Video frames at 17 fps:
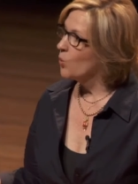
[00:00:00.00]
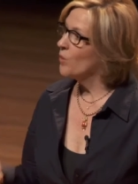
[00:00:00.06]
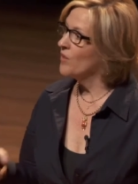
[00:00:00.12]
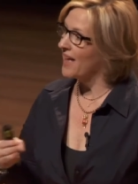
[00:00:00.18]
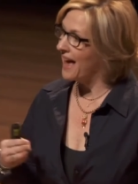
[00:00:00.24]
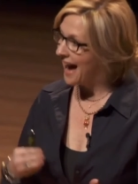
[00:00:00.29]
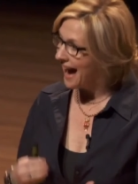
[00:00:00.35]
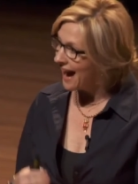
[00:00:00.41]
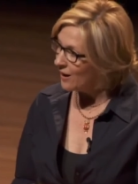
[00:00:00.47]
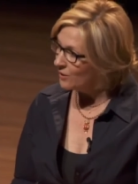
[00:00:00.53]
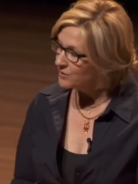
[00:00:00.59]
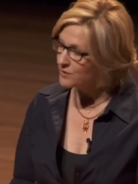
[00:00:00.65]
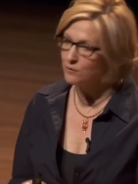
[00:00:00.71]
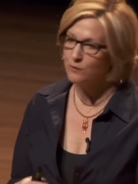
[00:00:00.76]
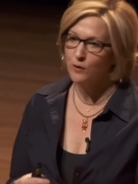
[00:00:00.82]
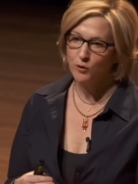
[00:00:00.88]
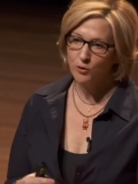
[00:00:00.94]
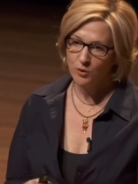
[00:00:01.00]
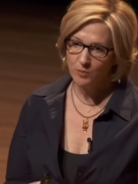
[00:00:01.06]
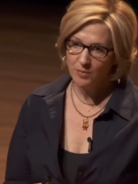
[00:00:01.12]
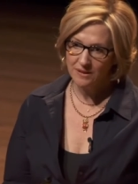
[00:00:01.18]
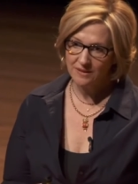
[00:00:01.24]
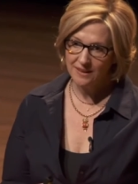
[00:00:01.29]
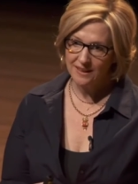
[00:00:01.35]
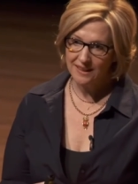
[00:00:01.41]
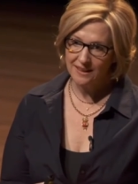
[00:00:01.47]
Without
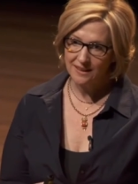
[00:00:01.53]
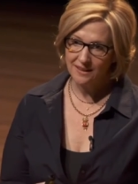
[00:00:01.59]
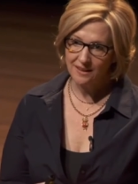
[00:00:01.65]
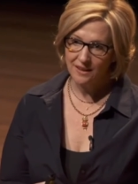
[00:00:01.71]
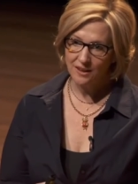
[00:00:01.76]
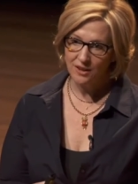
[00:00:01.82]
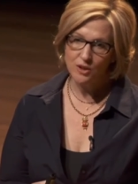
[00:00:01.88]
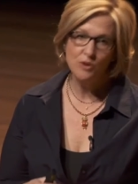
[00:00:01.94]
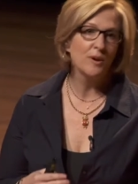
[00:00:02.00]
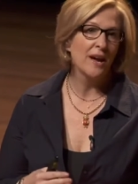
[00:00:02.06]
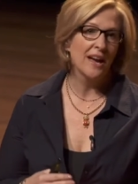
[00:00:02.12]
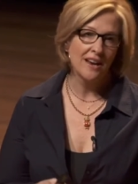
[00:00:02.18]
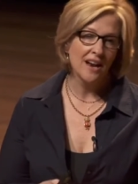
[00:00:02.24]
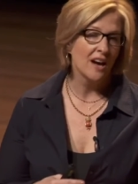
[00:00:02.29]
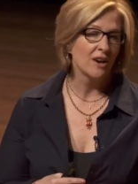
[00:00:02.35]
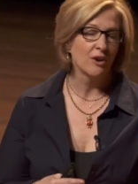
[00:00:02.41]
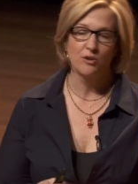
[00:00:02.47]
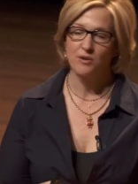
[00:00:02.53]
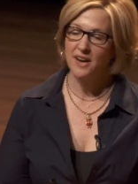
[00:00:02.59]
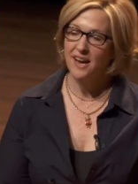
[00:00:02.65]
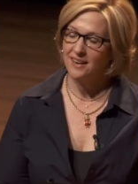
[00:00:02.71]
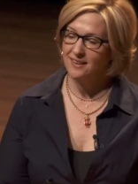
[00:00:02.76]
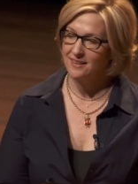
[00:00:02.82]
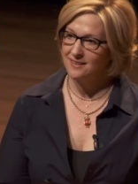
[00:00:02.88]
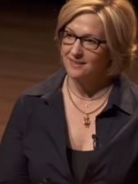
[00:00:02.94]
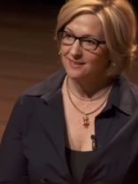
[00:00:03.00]
vulnerability, you cannot
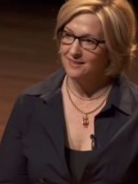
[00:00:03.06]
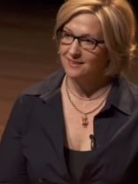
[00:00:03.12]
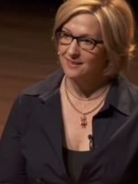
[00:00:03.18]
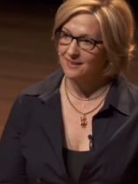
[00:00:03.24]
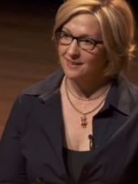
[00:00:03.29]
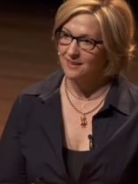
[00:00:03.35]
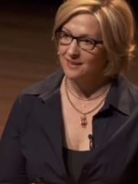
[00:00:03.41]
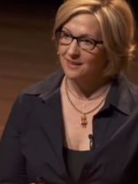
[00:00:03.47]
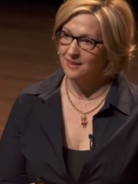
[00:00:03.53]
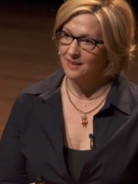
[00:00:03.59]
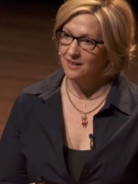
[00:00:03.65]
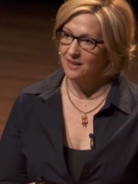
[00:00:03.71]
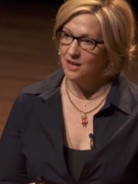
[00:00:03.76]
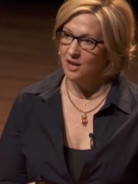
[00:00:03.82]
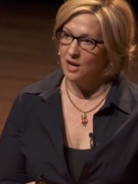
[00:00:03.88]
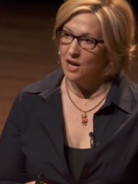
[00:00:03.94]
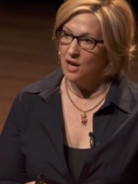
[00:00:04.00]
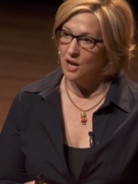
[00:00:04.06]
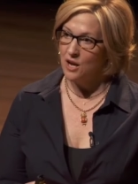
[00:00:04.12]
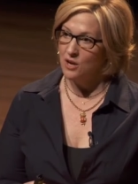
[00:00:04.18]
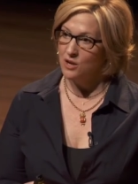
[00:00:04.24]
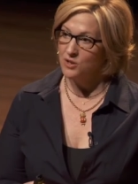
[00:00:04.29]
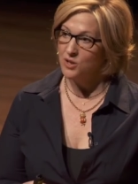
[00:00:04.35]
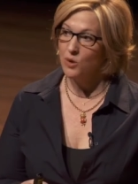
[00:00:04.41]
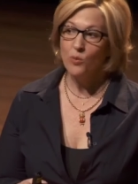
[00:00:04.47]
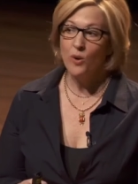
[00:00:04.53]
create.
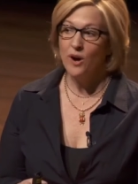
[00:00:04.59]
So,